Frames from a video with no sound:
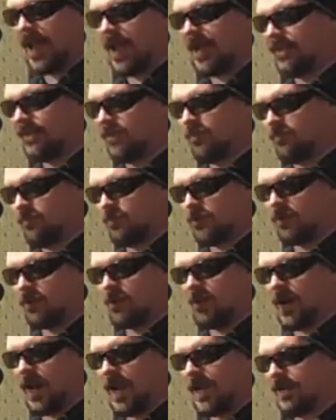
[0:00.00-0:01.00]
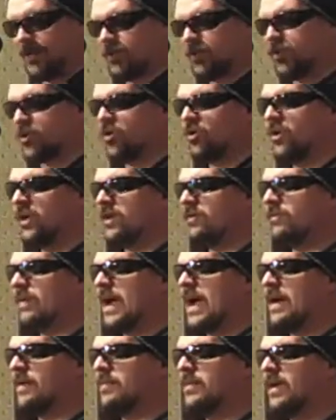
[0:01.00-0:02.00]
ate the burger, I ate the turkey
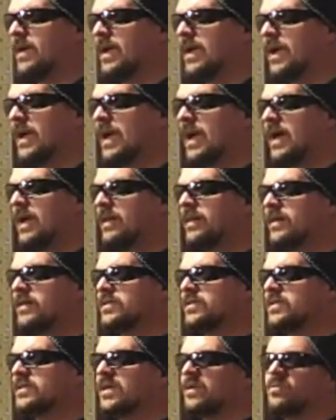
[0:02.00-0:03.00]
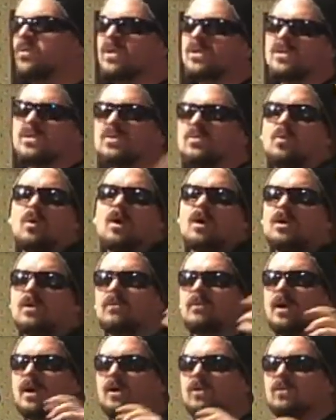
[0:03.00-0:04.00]
wrap, and then she's like, well, let's just walk
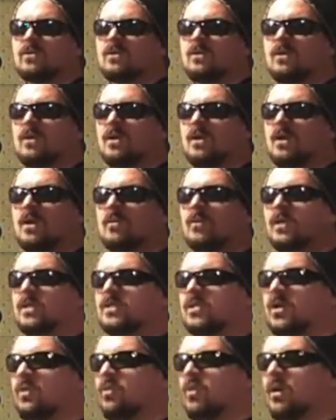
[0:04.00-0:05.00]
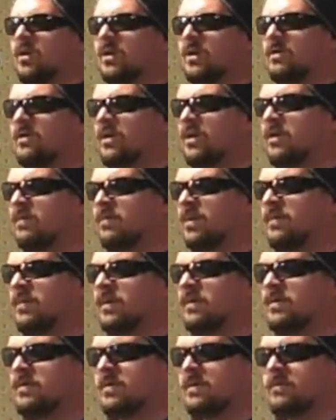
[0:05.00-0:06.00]
around. But I start walking around, my
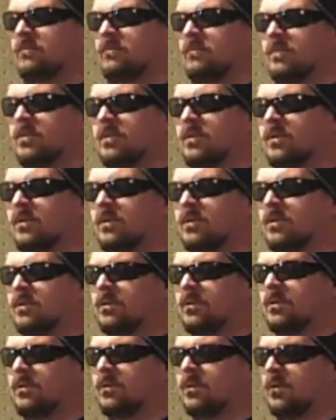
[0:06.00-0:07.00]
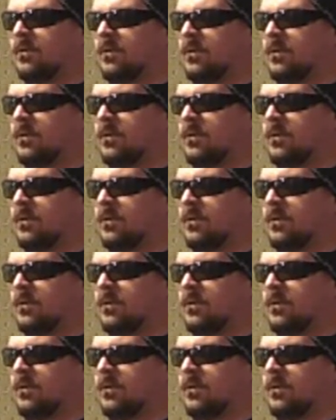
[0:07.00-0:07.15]
belly going,